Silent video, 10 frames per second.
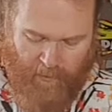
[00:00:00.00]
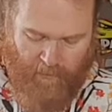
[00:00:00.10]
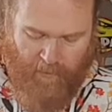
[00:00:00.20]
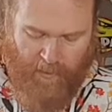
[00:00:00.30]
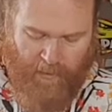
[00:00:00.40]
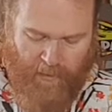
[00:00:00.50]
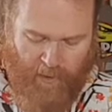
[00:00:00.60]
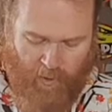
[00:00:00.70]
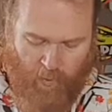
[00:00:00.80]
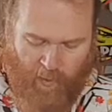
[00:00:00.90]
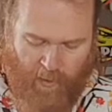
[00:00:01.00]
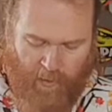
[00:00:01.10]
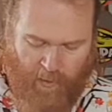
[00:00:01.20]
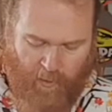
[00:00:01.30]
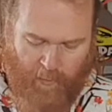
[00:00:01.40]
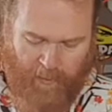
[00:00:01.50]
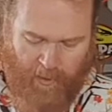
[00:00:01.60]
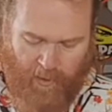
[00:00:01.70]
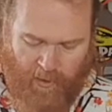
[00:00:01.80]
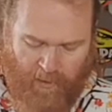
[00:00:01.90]
if you let it cool down a little
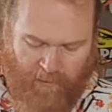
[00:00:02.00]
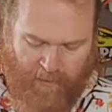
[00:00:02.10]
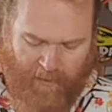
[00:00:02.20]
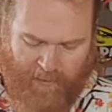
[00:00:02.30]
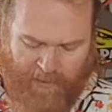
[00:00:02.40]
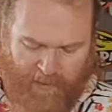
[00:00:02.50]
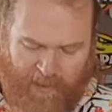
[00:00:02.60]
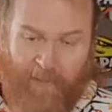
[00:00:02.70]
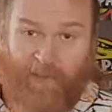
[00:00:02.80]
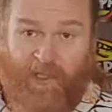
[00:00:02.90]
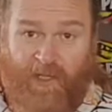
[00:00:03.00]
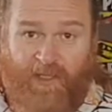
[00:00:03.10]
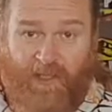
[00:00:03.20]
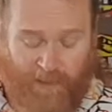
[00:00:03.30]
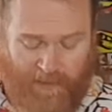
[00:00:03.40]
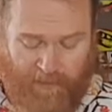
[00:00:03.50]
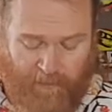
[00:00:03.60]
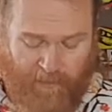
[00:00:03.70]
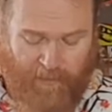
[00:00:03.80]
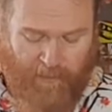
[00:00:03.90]
bit, you can even add some kimchi to this.
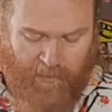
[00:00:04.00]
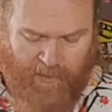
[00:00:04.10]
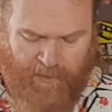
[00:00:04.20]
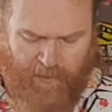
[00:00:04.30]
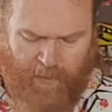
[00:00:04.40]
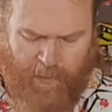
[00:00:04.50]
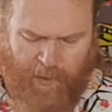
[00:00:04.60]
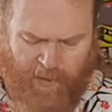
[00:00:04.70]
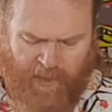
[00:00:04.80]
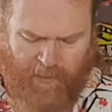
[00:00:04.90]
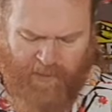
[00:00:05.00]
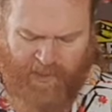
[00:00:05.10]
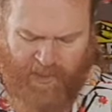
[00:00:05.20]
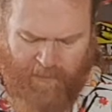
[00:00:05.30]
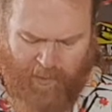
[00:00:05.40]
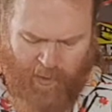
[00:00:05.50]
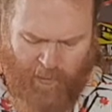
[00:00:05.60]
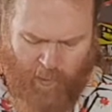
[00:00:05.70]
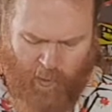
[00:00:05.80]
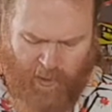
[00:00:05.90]
Because if you put kimchi in
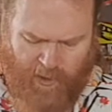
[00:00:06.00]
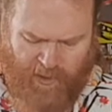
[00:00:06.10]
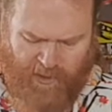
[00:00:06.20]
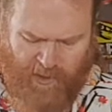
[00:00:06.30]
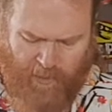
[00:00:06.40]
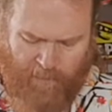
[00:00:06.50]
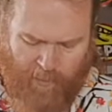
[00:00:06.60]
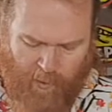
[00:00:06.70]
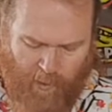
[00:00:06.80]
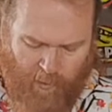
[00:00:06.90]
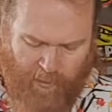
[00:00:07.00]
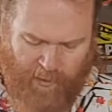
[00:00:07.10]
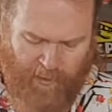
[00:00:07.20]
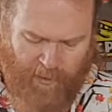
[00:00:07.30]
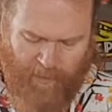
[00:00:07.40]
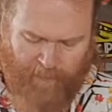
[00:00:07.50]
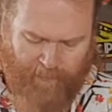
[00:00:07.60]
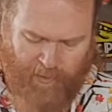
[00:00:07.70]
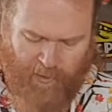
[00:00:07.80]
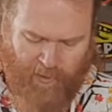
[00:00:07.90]
boiling water, you're just going to boil the
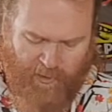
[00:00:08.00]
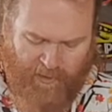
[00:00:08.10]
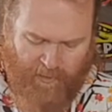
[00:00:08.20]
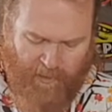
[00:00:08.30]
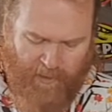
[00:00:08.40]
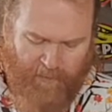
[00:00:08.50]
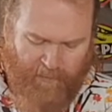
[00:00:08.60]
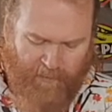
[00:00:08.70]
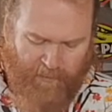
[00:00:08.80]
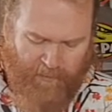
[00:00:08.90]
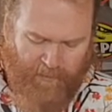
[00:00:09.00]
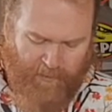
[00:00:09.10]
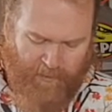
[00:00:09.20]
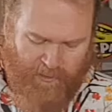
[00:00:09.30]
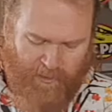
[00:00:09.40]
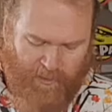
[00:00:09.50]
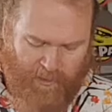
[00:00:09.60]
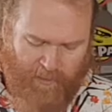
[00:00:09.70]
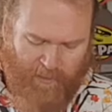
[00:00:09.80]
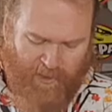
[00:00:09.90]
goodness away. Because
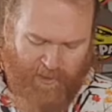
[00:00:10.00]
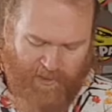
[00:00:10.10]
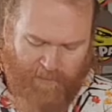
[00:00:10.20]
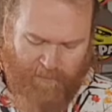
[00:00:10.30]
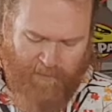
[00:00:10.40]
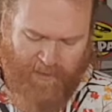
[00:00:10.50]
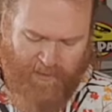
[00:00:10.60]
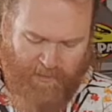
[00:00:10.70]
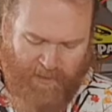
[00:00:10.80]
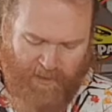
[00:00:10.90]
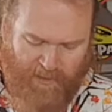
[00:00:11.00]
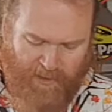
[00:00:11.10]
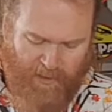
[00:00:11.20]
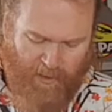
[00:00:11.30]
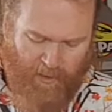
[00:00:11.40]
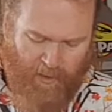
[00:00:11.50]
kimchi is meant to be eaten